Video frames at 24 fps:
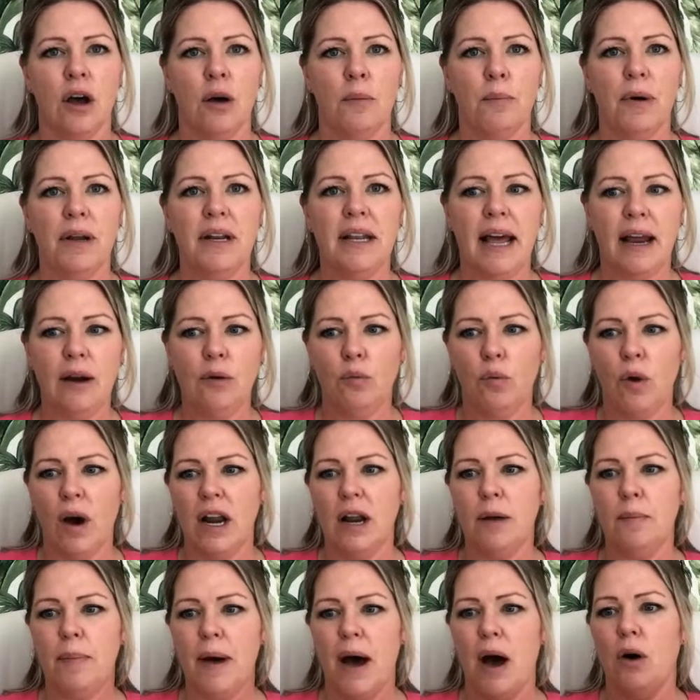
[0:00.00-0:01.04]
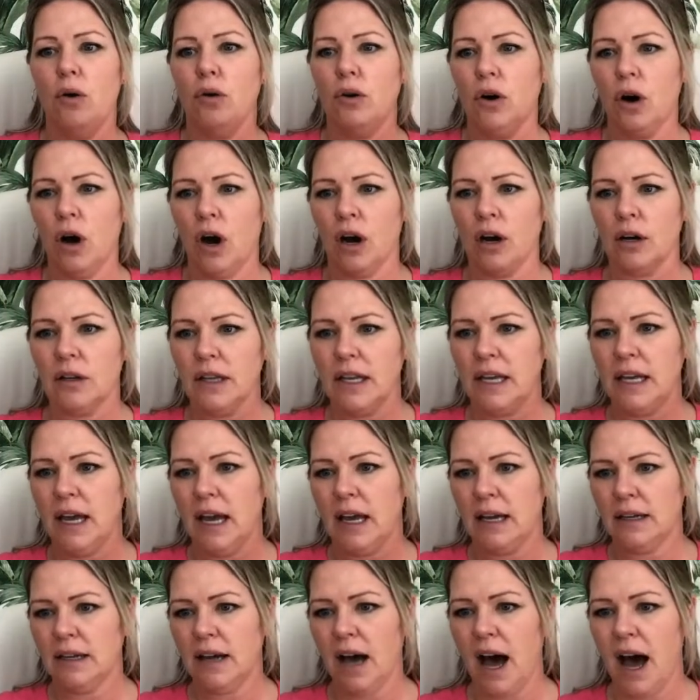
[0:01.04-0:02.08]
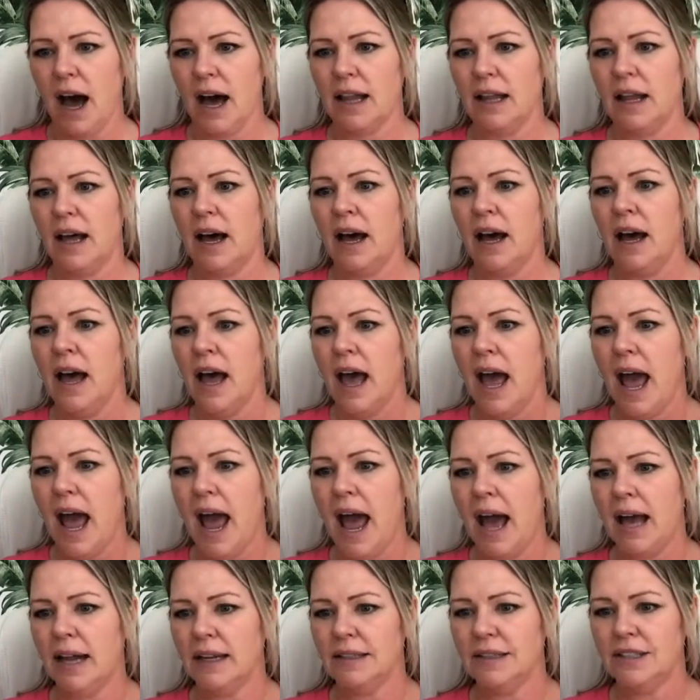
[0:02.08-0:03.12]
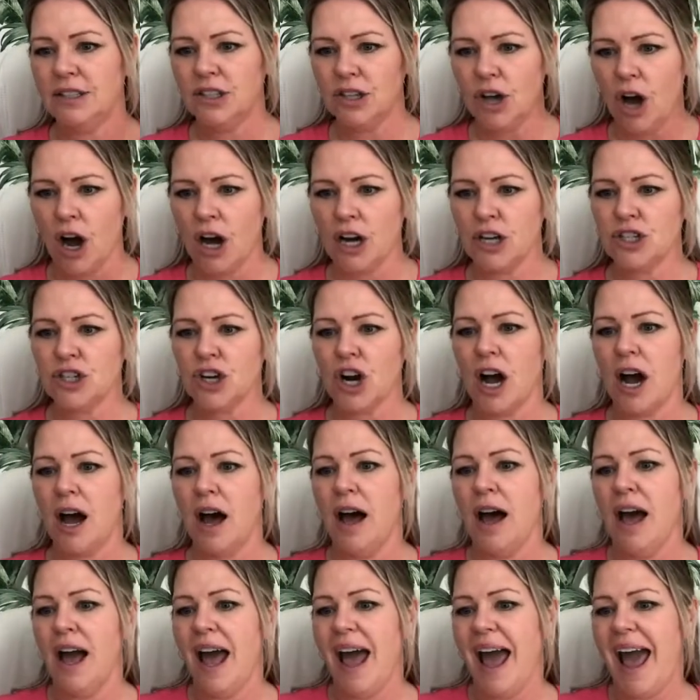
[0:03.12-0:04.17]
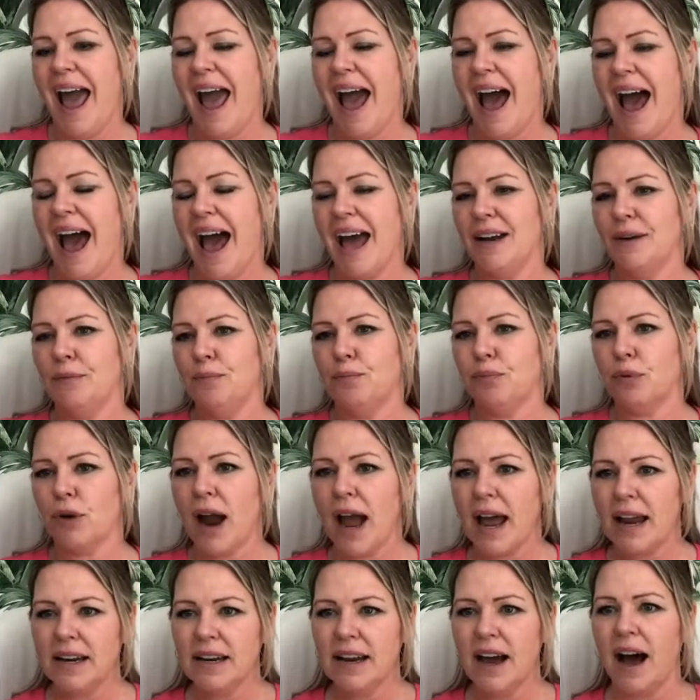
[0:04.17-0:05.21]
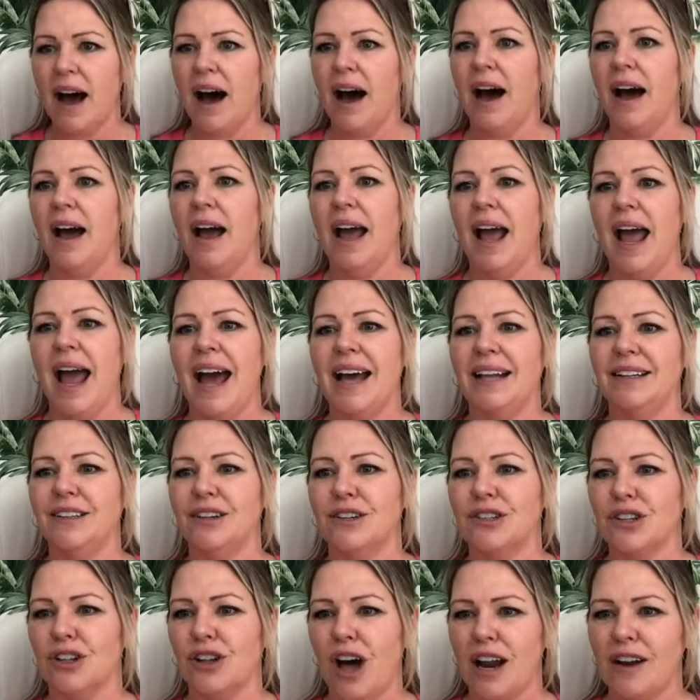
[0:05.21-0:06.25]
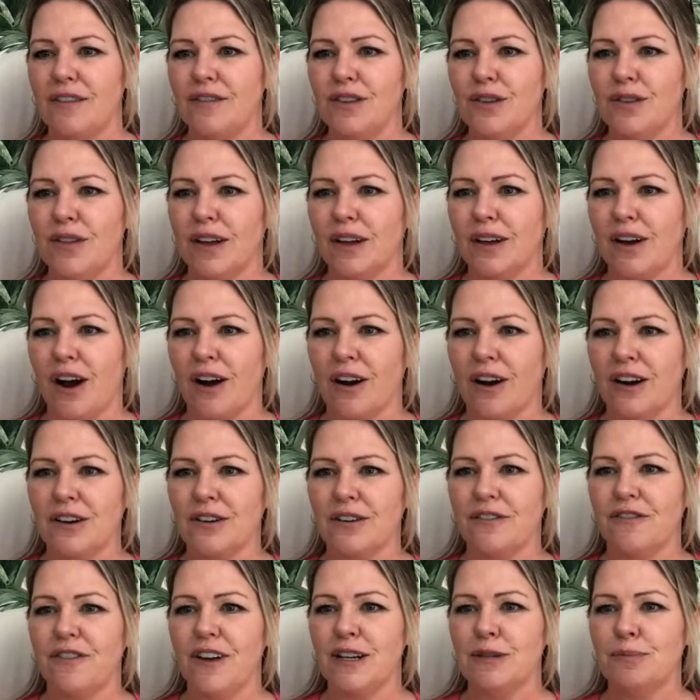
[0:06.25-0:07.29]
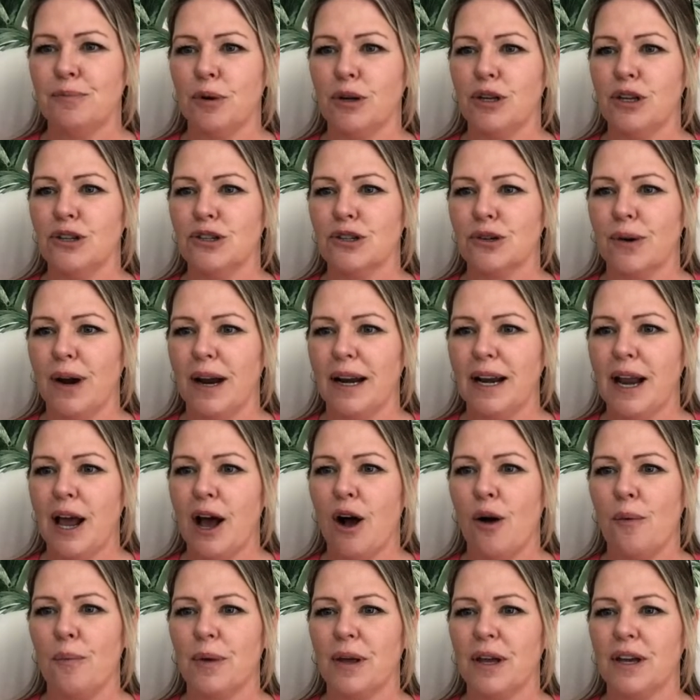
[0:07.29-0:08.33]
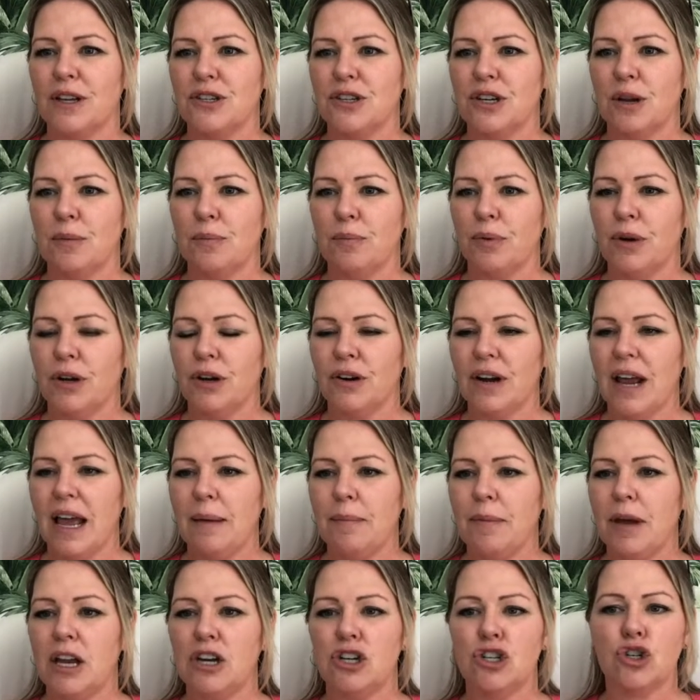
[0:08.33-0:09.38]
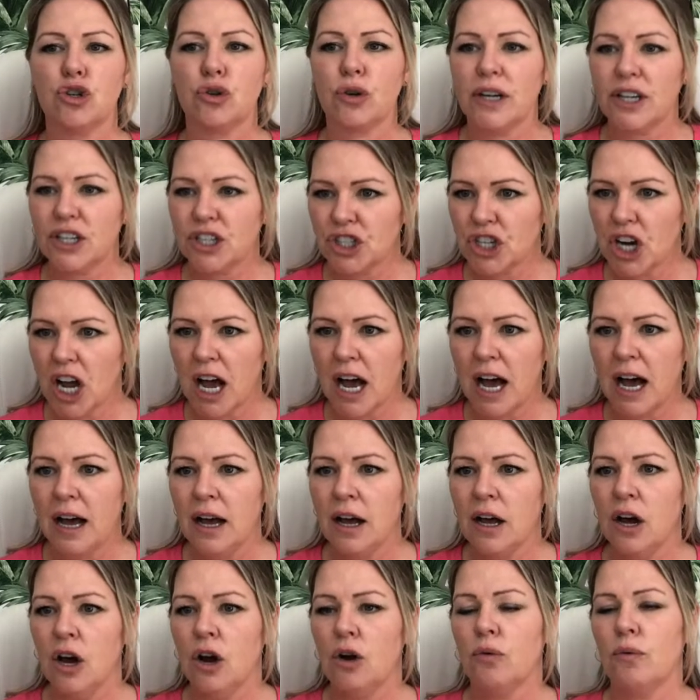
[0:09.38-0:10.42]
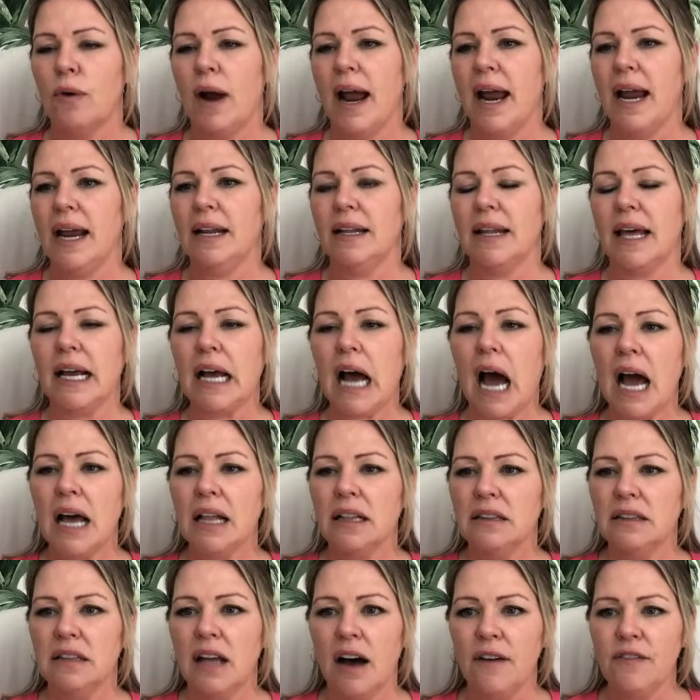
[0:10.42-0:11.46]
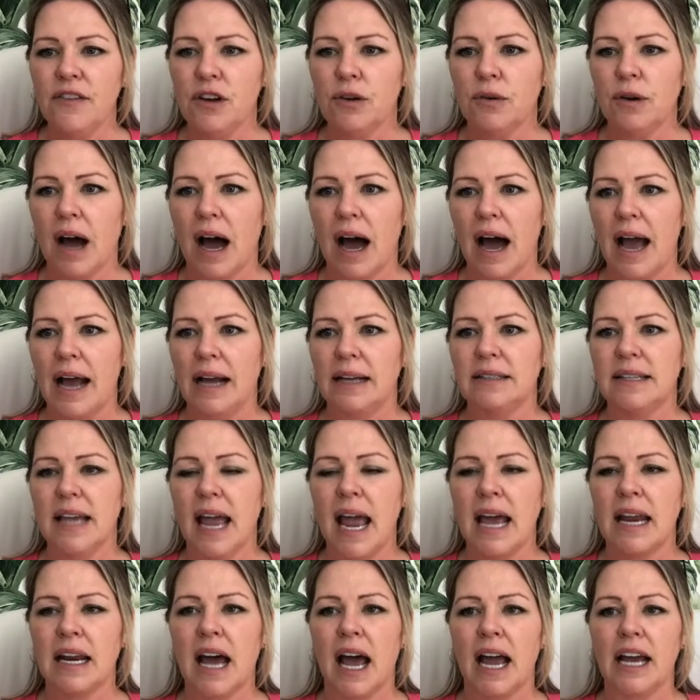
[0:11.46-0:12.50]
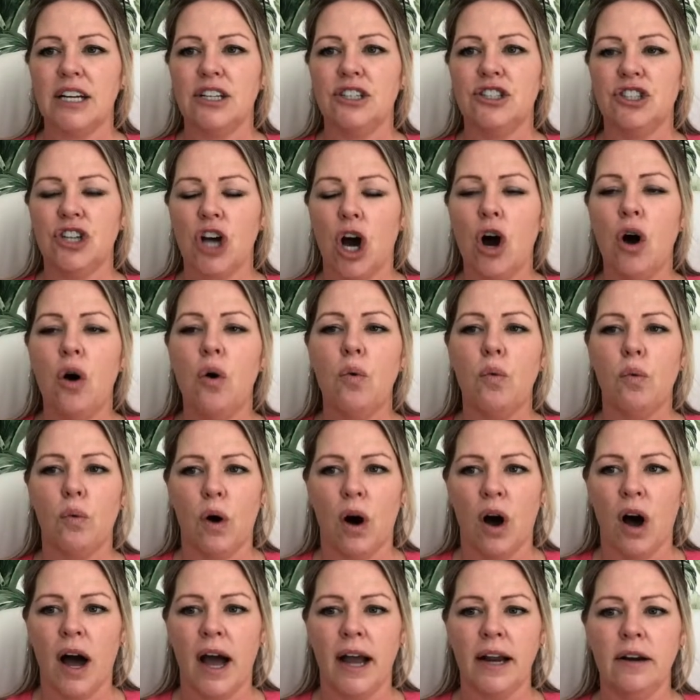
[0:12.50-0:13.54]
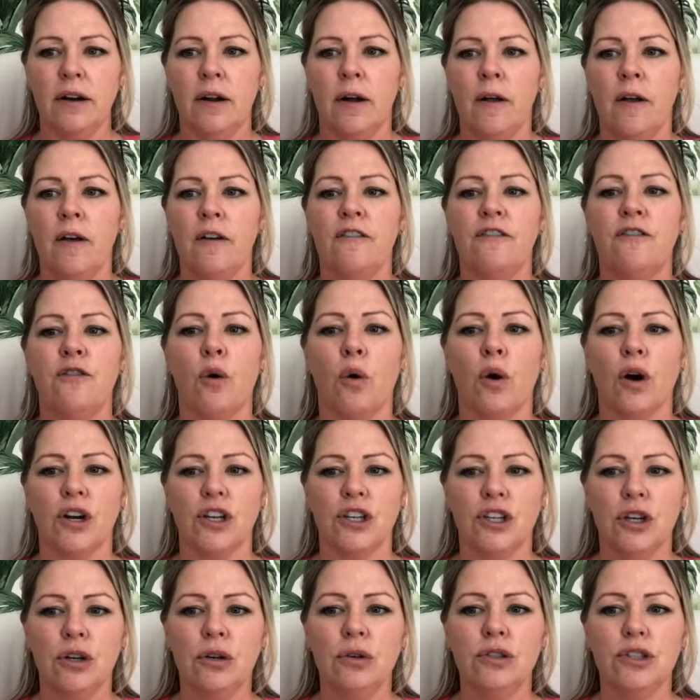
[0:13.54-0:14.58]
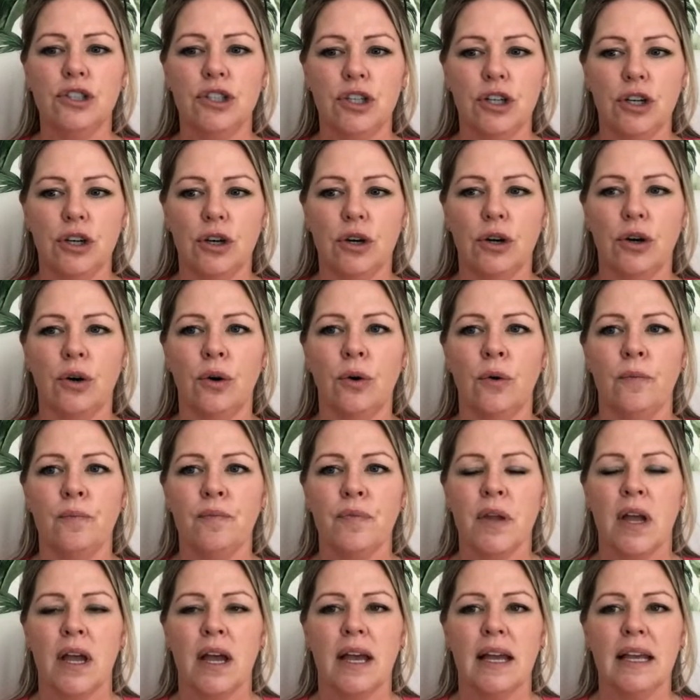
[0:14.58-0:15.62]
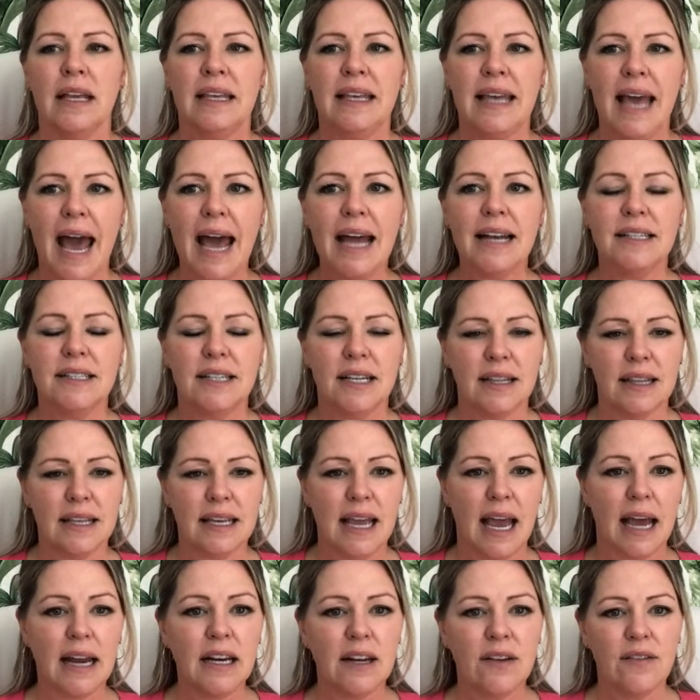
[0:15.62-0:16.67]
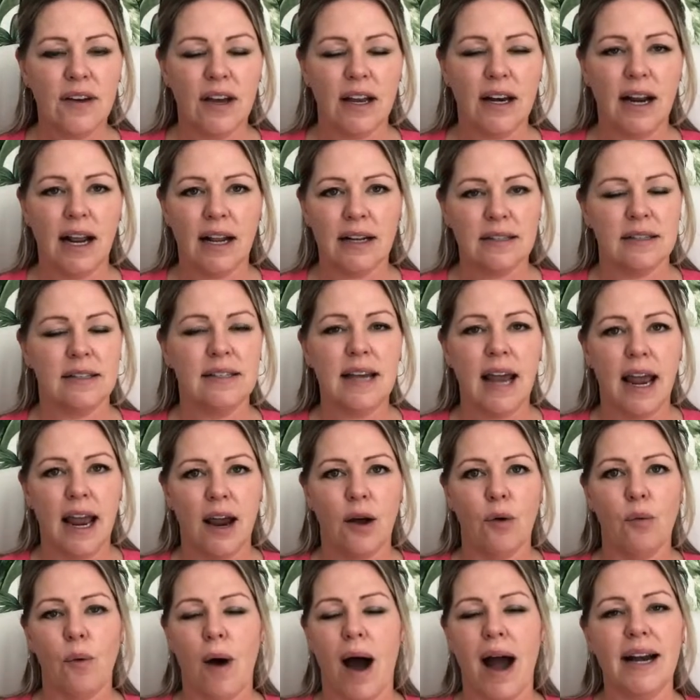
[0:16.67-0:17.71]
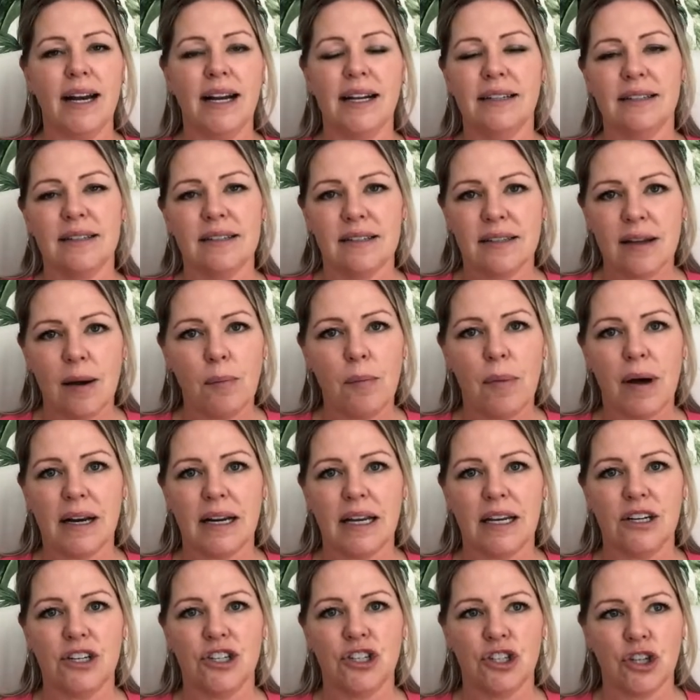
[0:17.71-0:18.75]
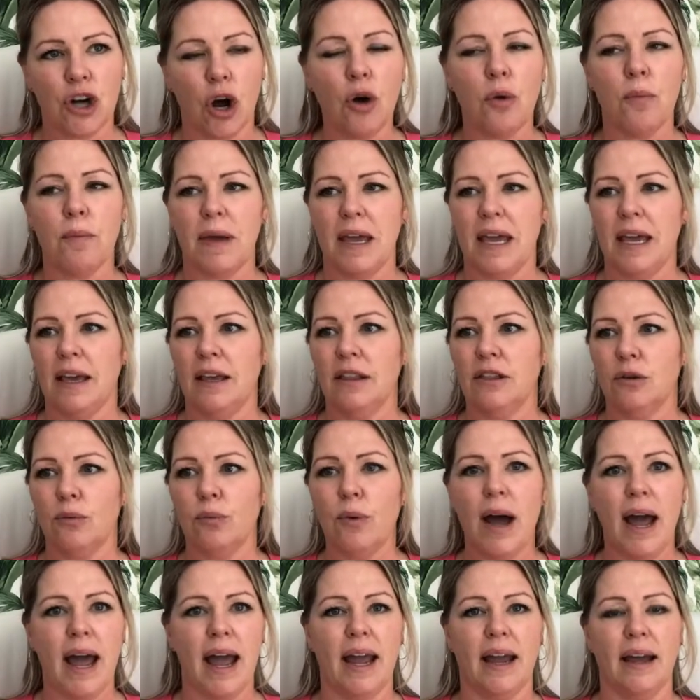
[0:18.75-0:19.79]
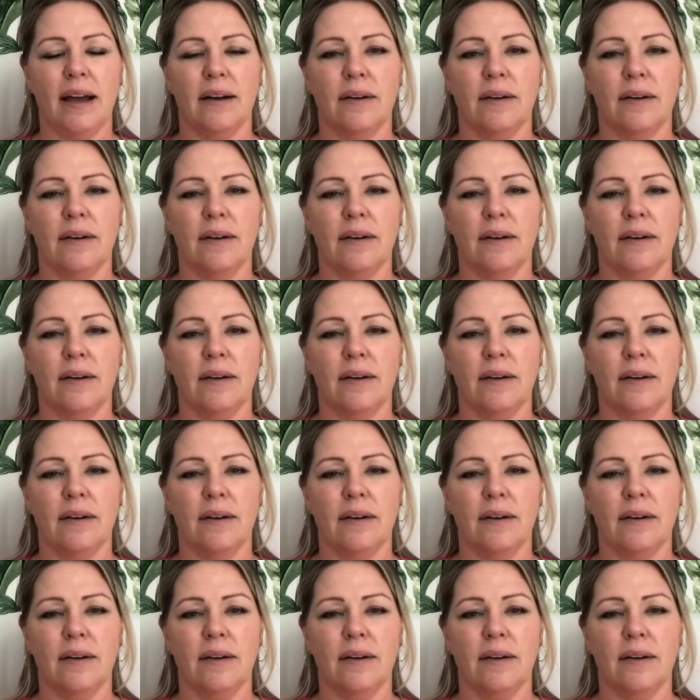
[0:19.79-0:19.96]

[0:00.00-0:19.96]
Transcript: But then what about Carly and Kyla and Sandra and Brenda? And there's a lot of you that are under Facebook user right now because you didn't put your name in. Trisha, right? Like, I love you guys. And I don't want for you to get to the end of it and say, why didn't somebody show me the way?